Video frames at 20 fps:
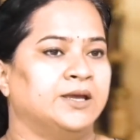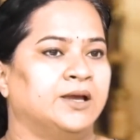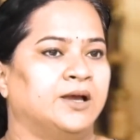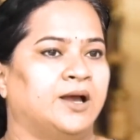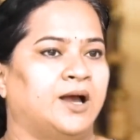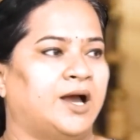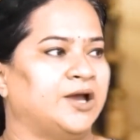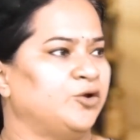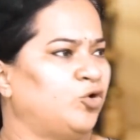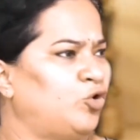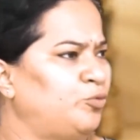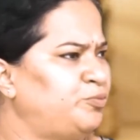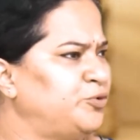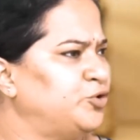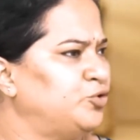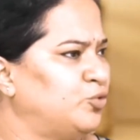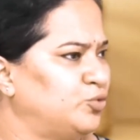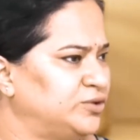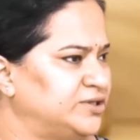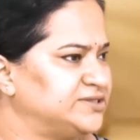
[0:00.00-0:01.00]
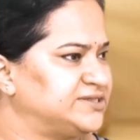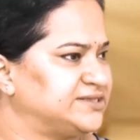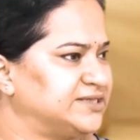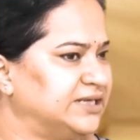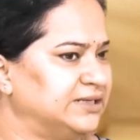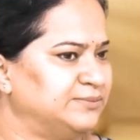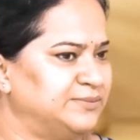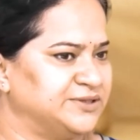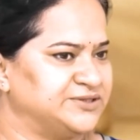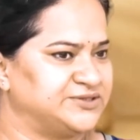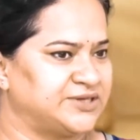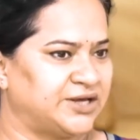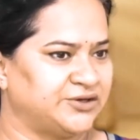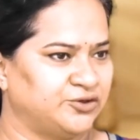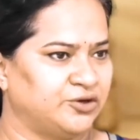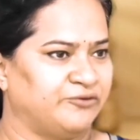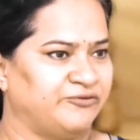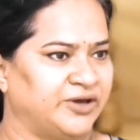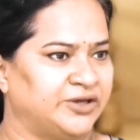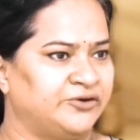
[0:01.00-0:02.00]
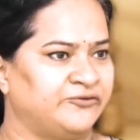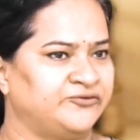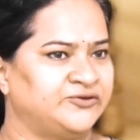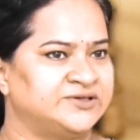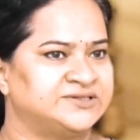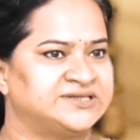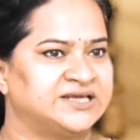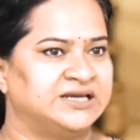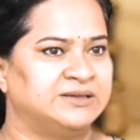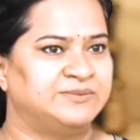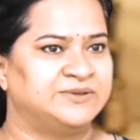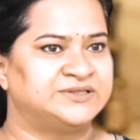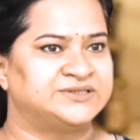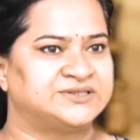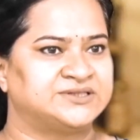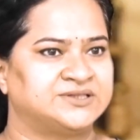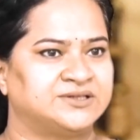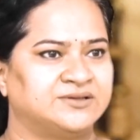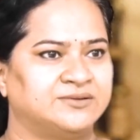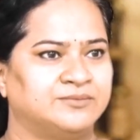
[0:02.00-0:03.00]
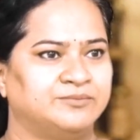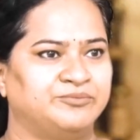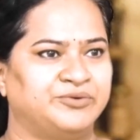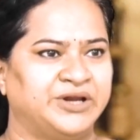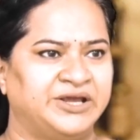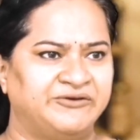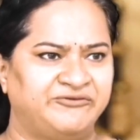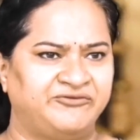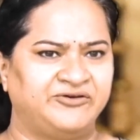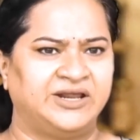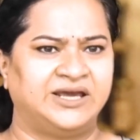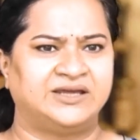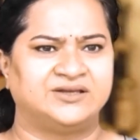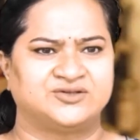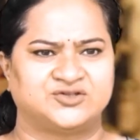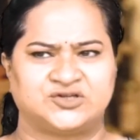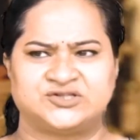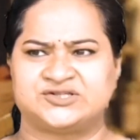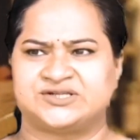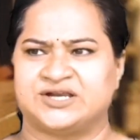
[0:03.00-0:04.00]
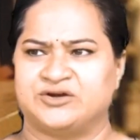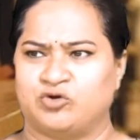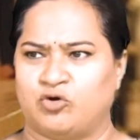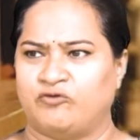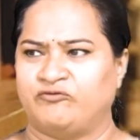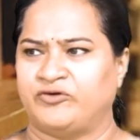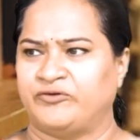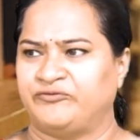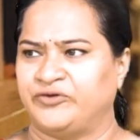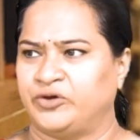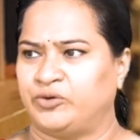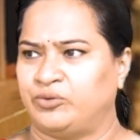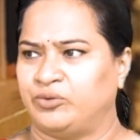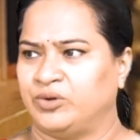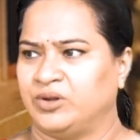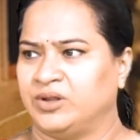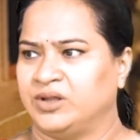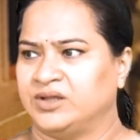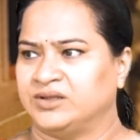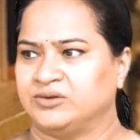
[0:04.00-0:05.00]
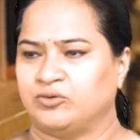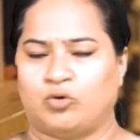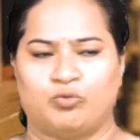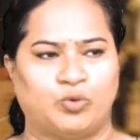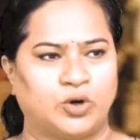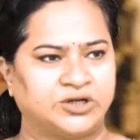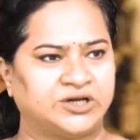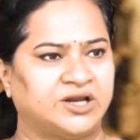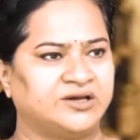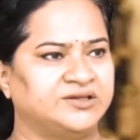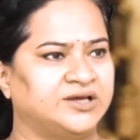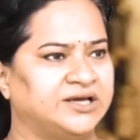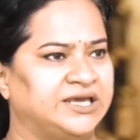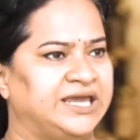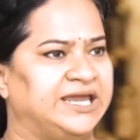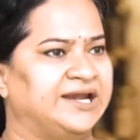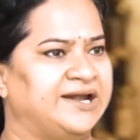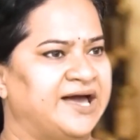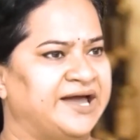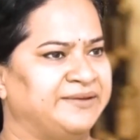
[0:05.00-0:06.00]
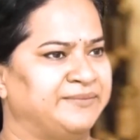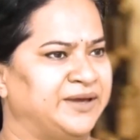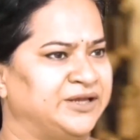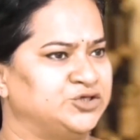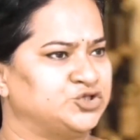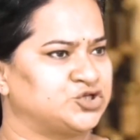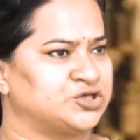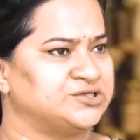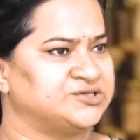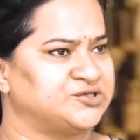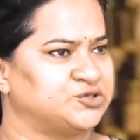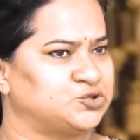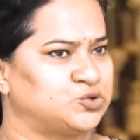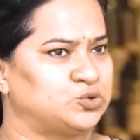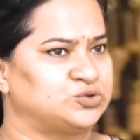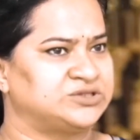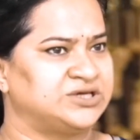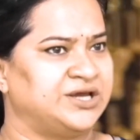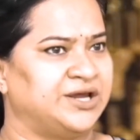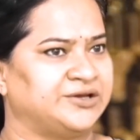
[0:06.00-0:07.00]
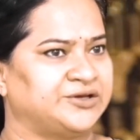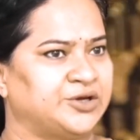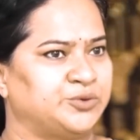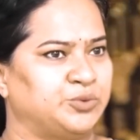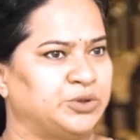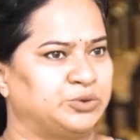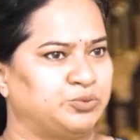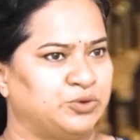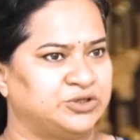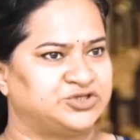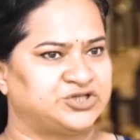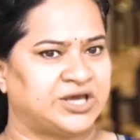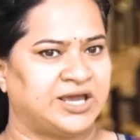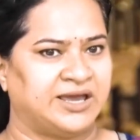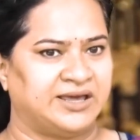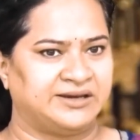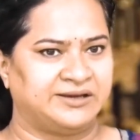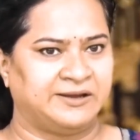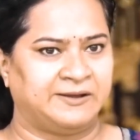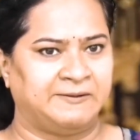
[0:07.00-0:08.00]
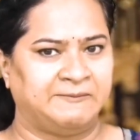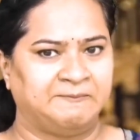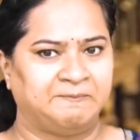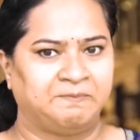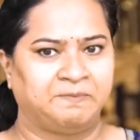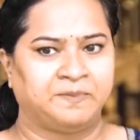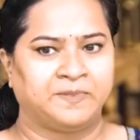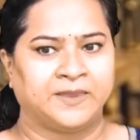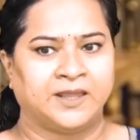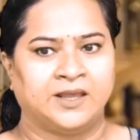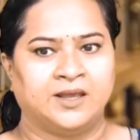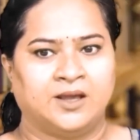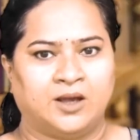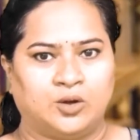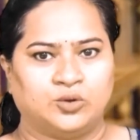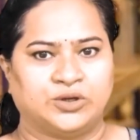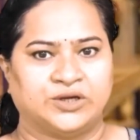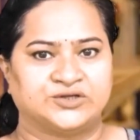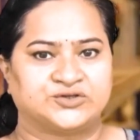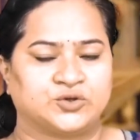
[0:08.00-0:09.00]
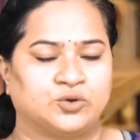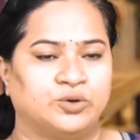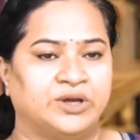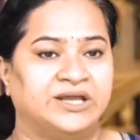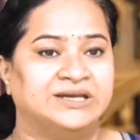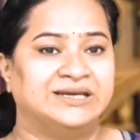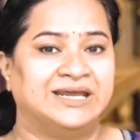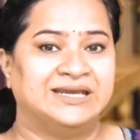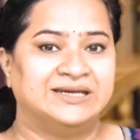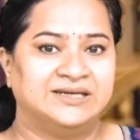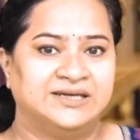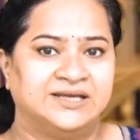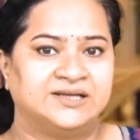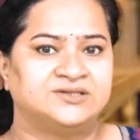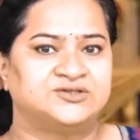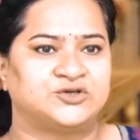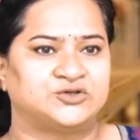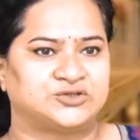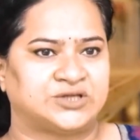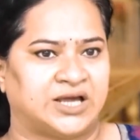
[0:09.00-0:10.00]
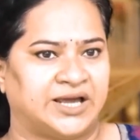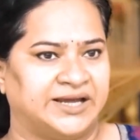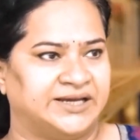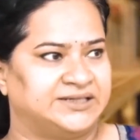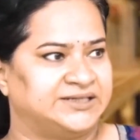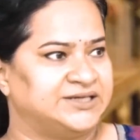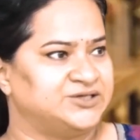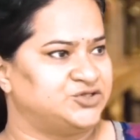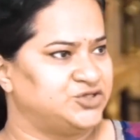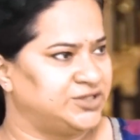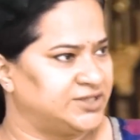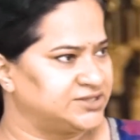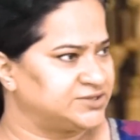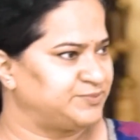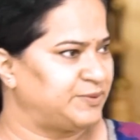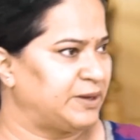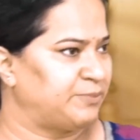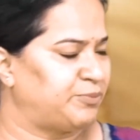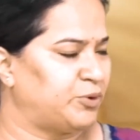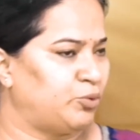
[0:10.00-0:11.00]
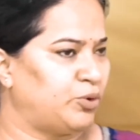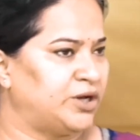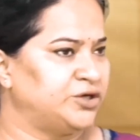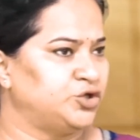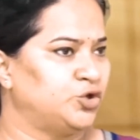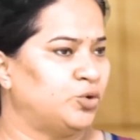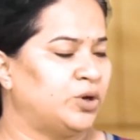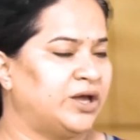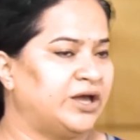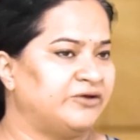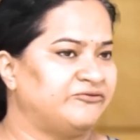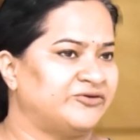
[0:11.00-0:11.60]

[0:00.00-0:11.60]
I hope you know the syllabus. Are you aware of the syllabus? Briefly, just an overview. What are the key dimensions associated with which area? Okay, so in Indian society, GS paper 1, you have